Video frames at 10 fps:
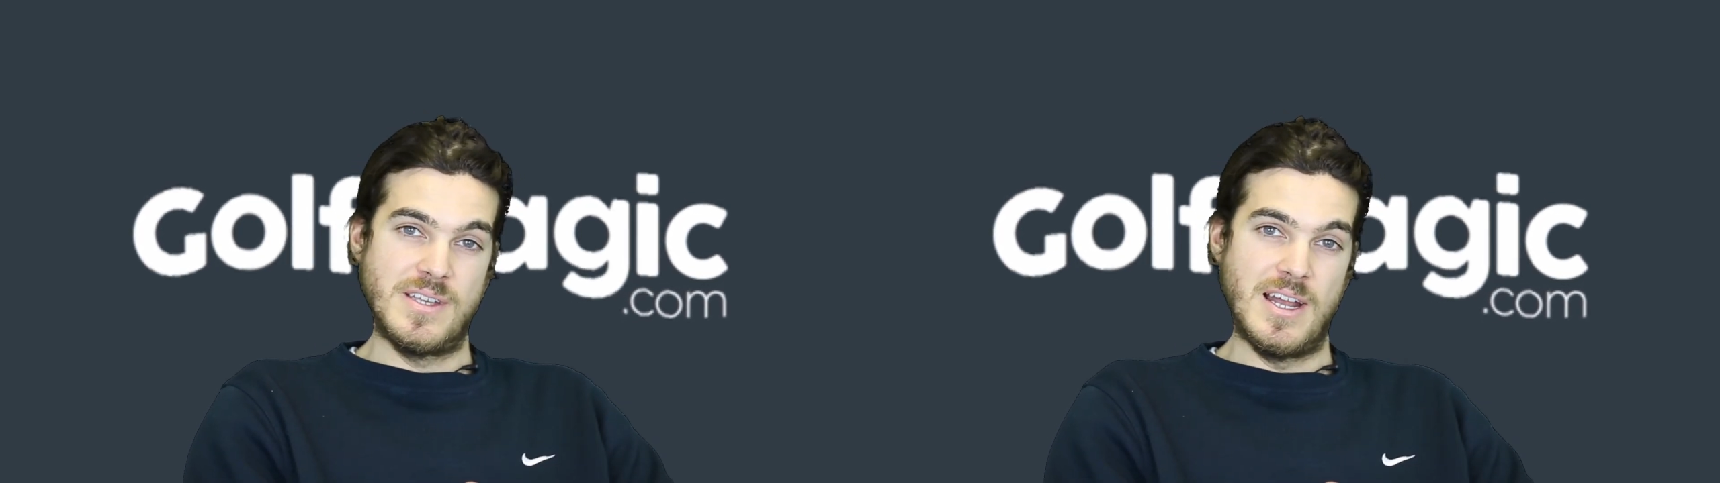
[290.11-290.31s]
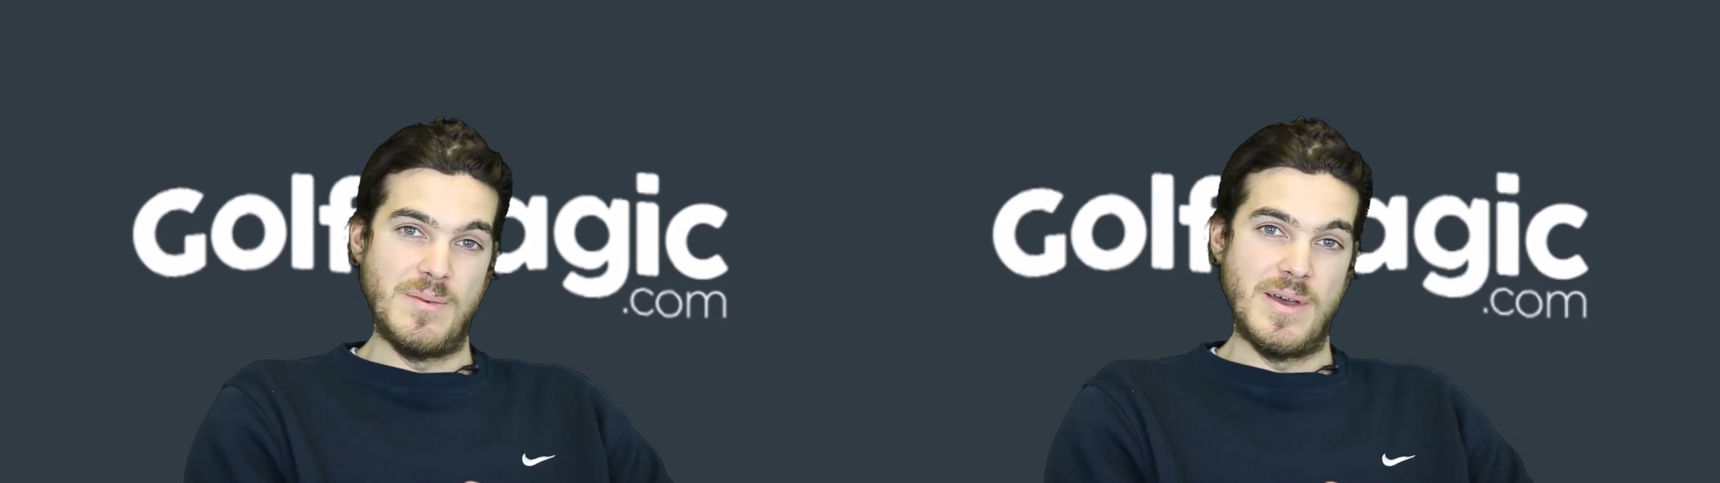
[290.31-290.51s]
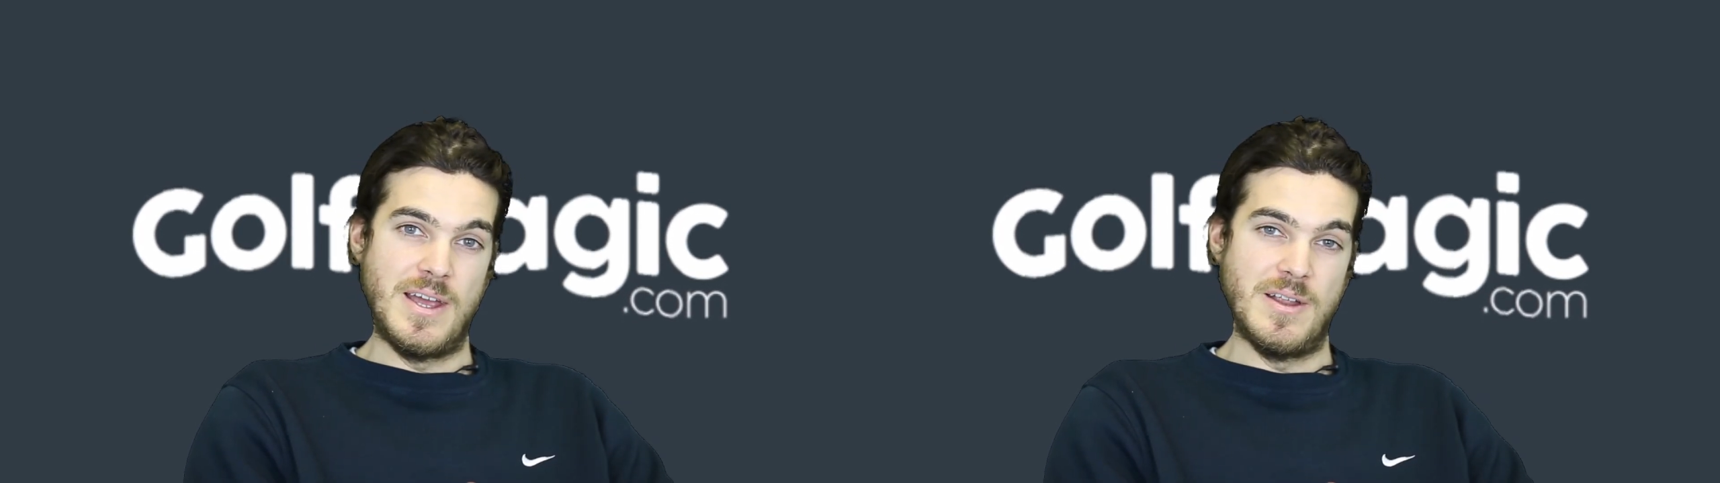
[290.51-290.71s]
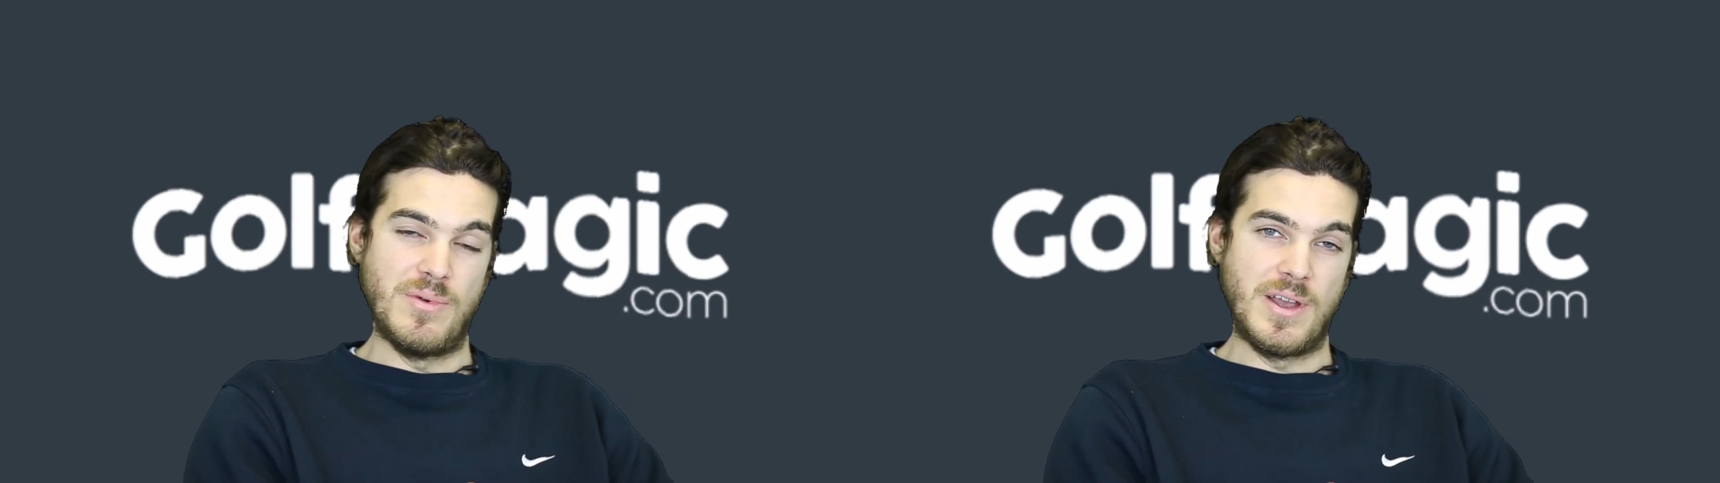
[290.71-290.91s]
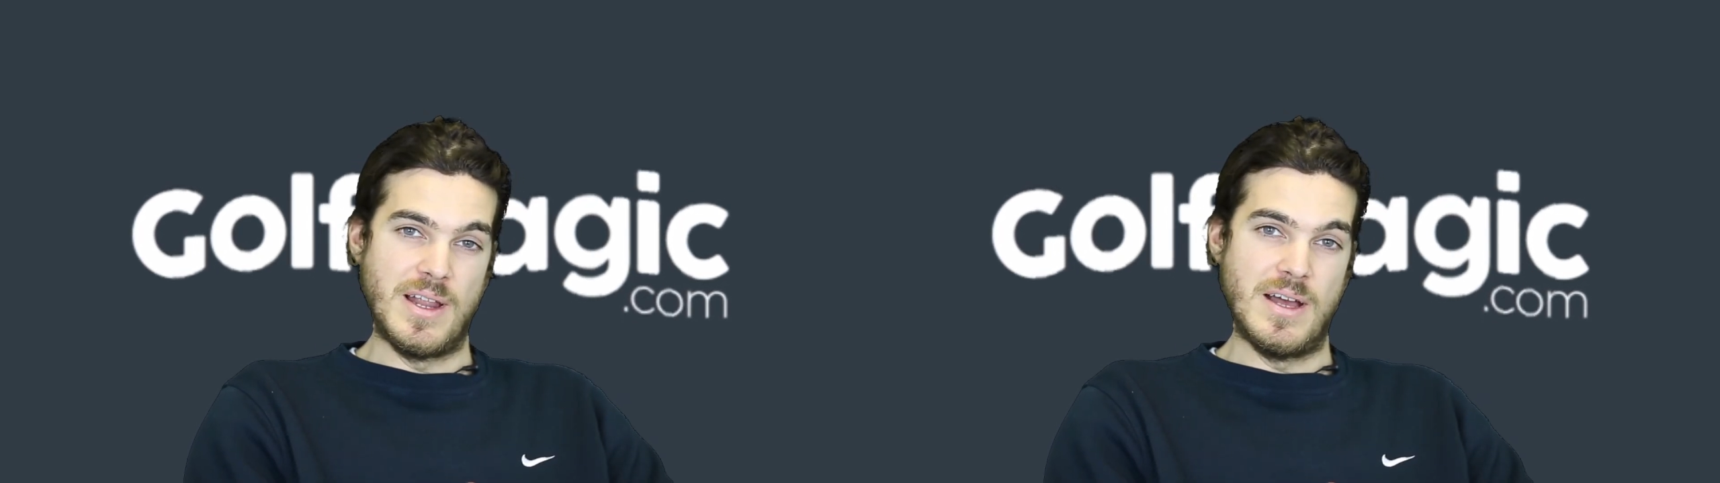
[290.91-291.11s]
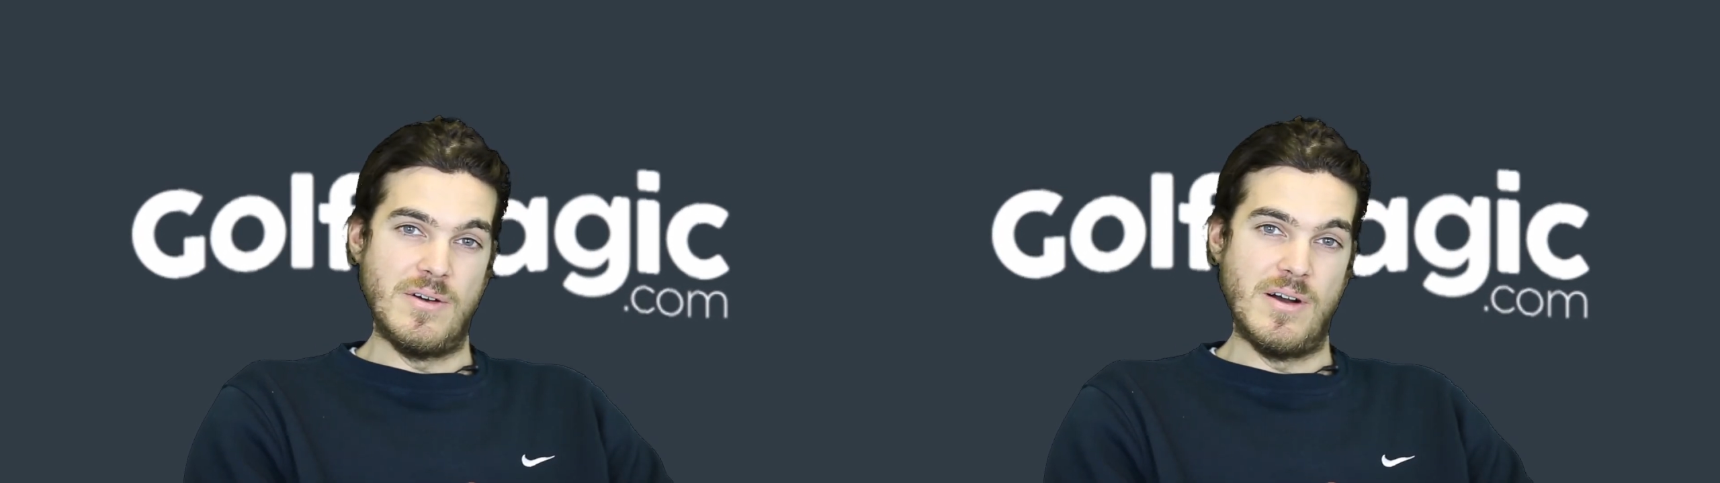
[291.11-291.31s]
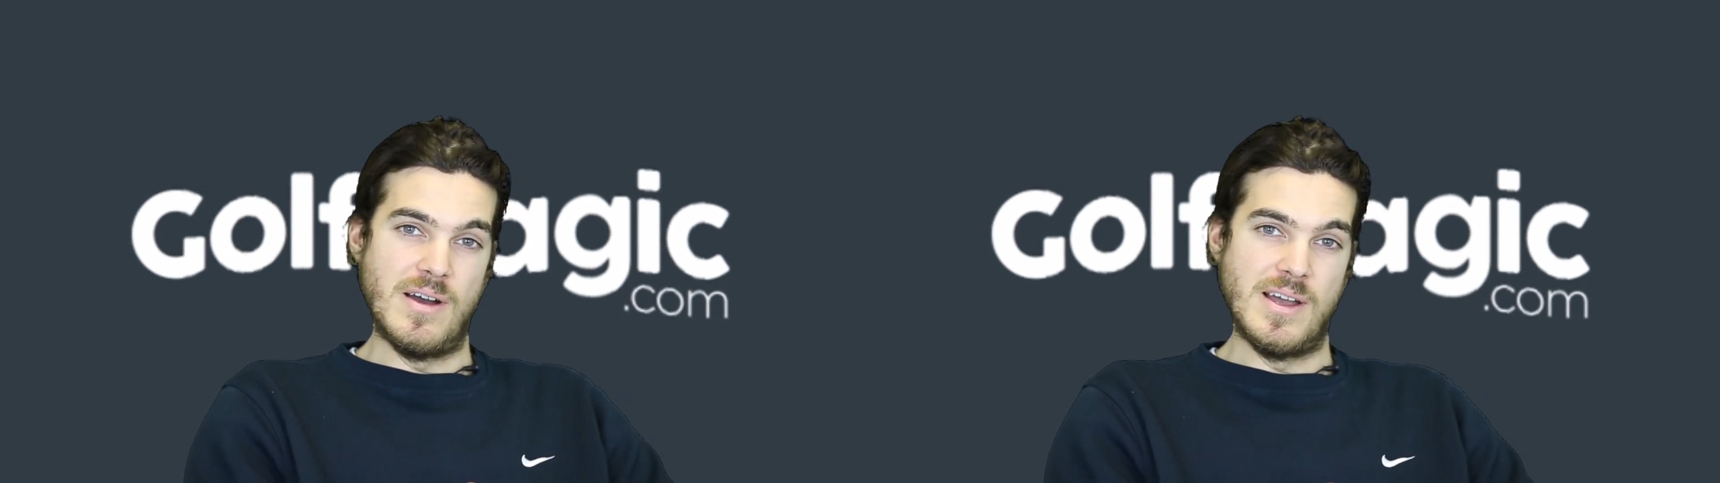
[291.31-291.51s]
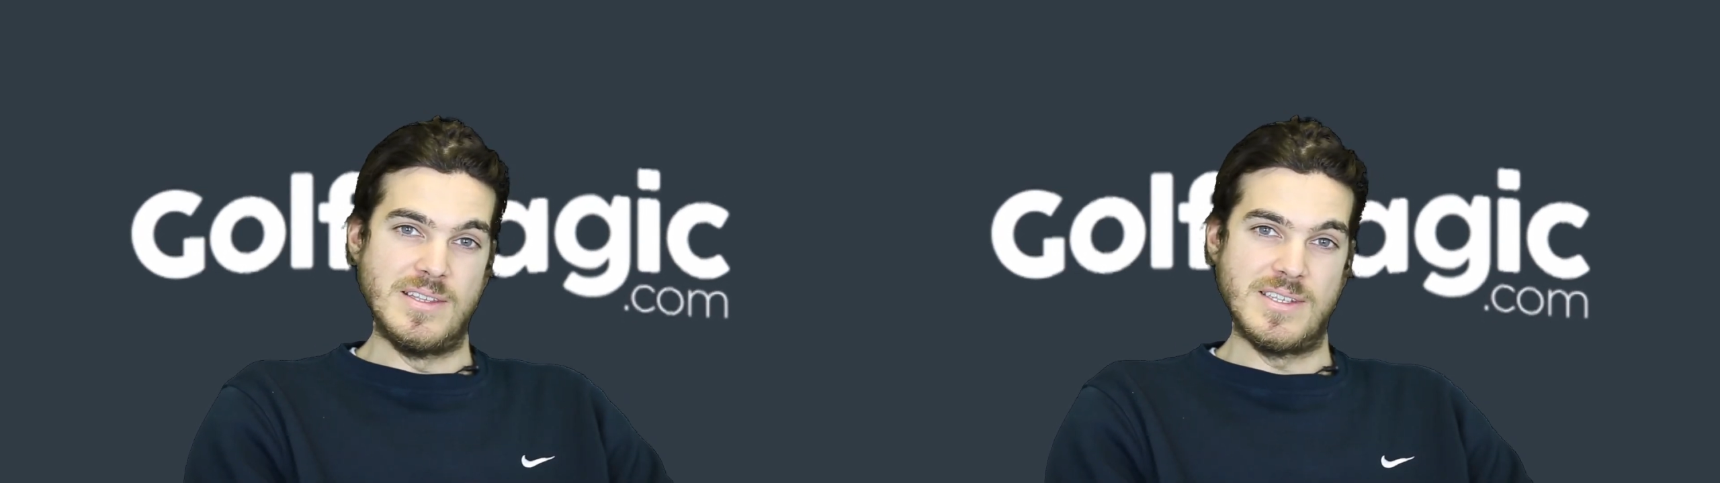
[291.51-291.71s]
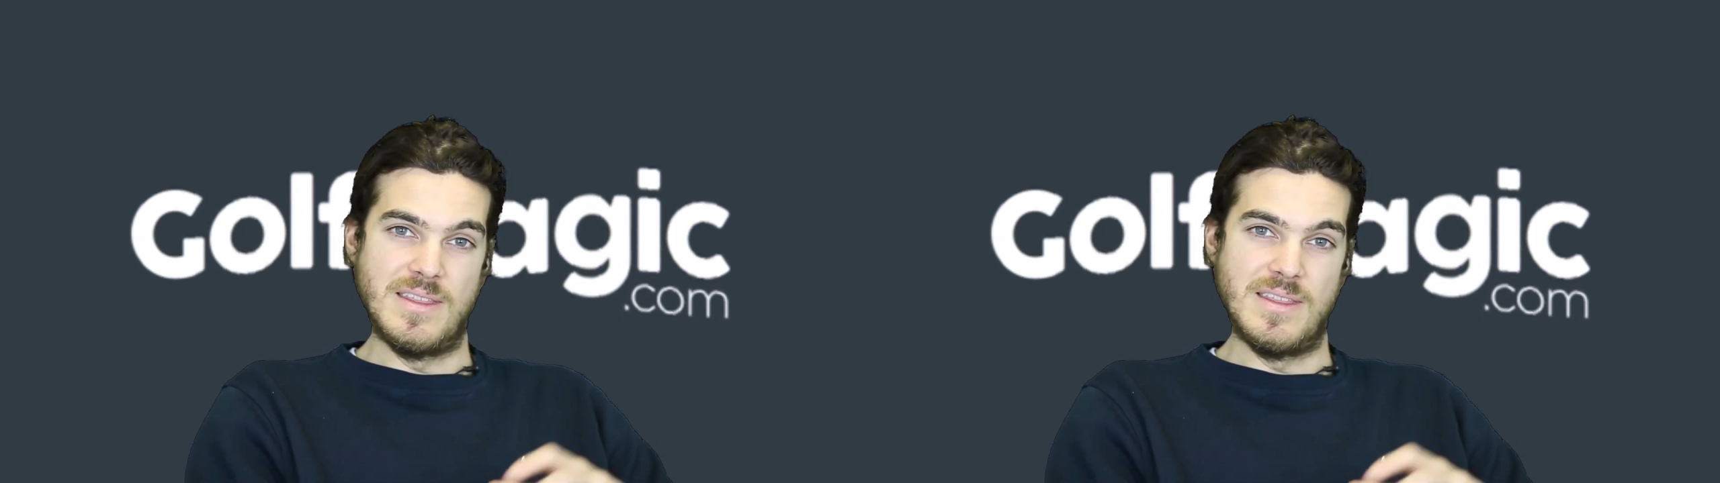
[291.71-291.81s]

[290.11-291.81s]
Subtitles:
TaylorMade, are bringing out irons